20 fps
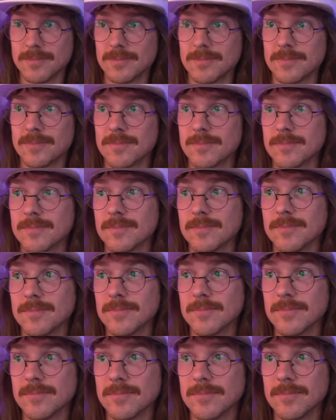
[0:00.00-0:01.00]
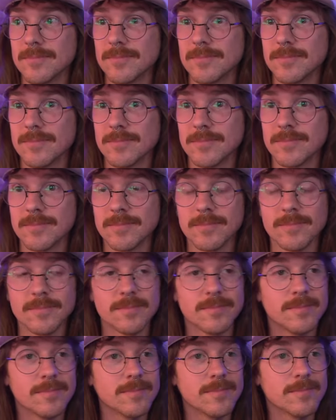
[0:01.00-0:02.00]

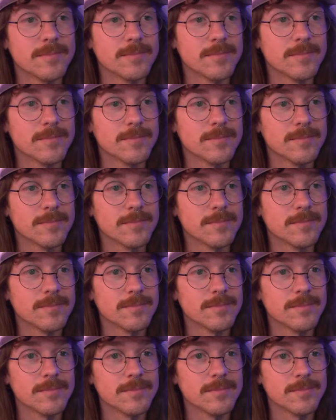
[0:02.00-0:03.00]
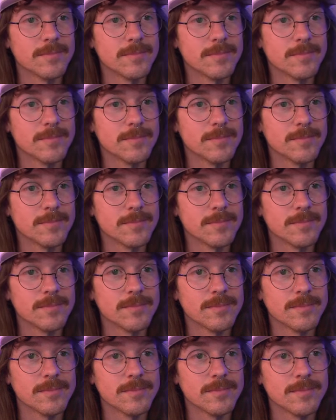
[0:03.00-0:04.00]

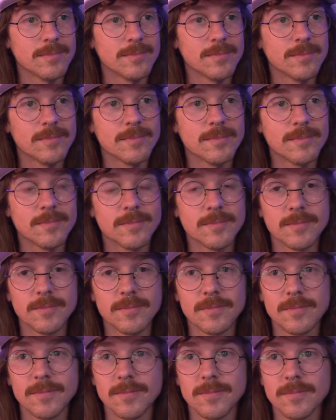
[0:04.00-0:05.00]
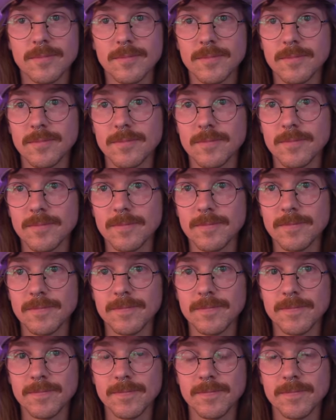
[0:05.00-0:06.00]

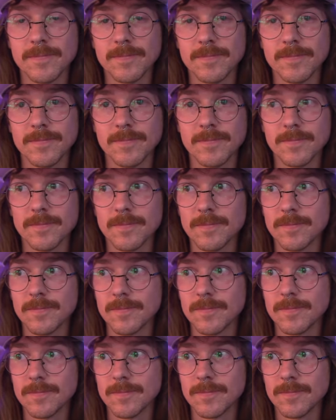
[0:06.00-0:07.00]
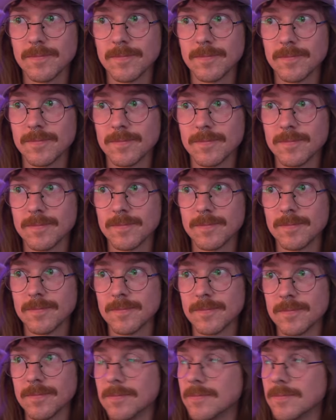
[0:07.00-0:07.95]
(not speaking)